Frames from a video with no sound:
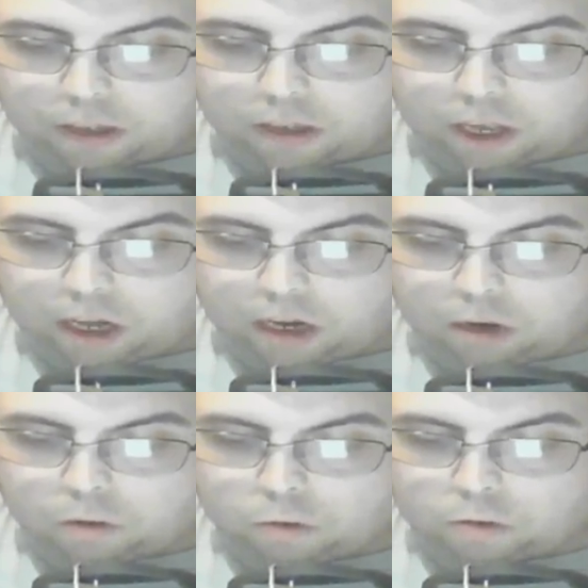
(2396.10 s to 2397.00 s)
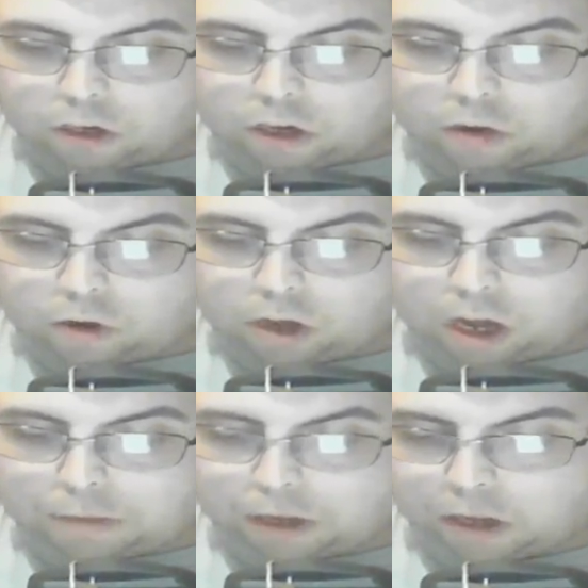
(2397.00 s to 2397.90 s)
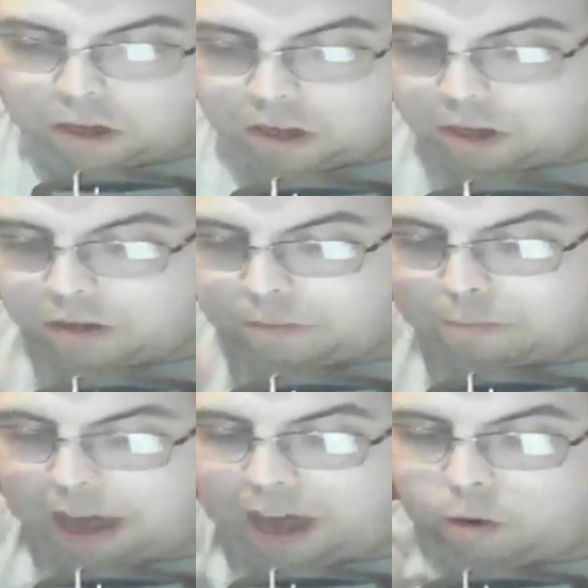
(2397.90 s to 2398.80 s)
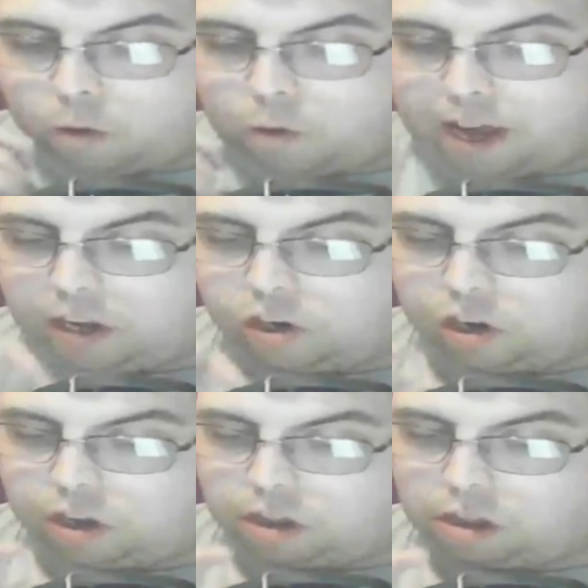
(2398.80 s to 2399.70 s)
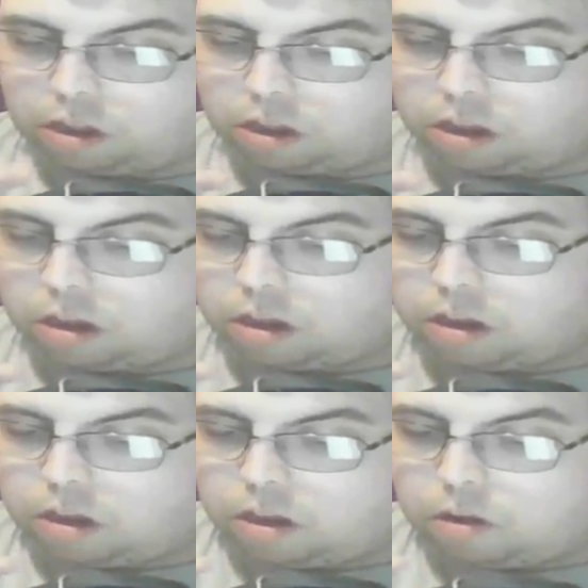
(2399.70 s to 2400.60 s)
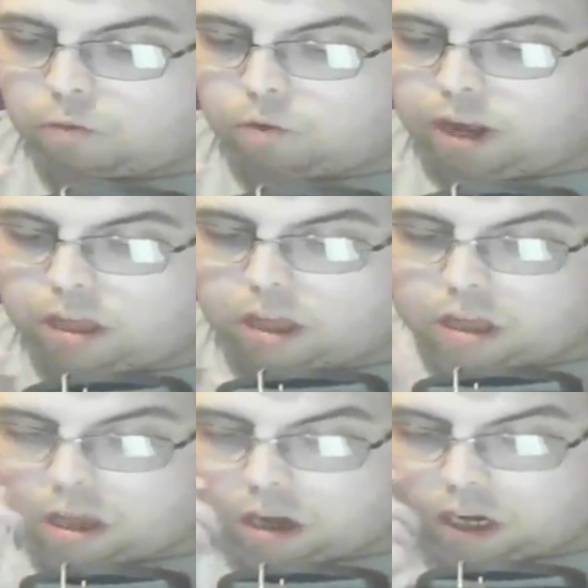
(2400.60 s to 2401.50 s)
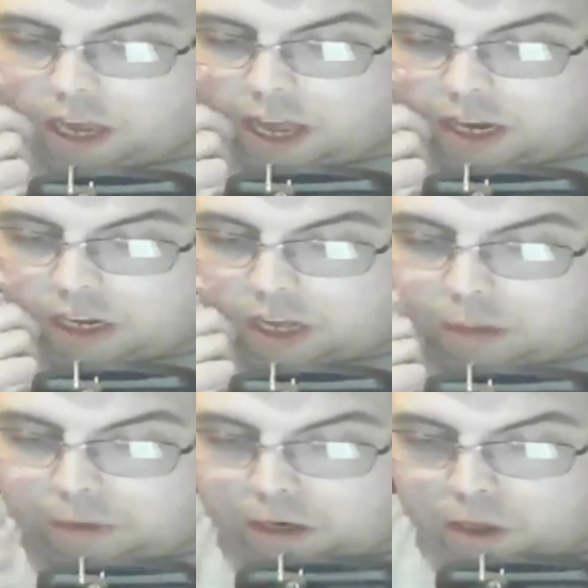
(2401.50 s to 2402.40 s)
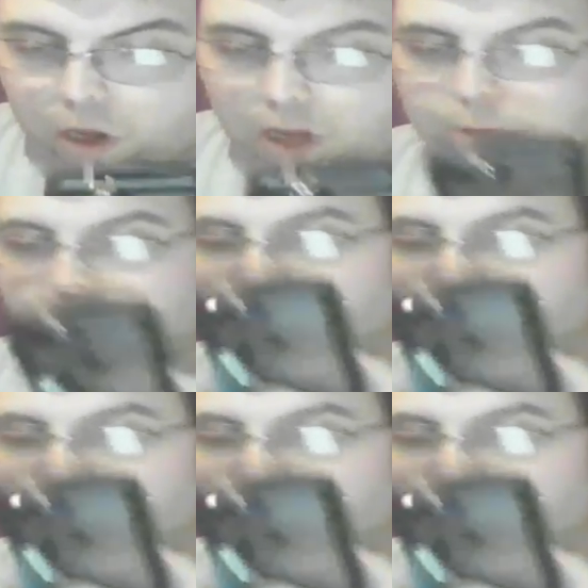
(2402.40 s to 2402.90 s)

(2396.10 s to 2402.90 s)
the old newcomer, Power Rangers. Rears its ugly head a couple of times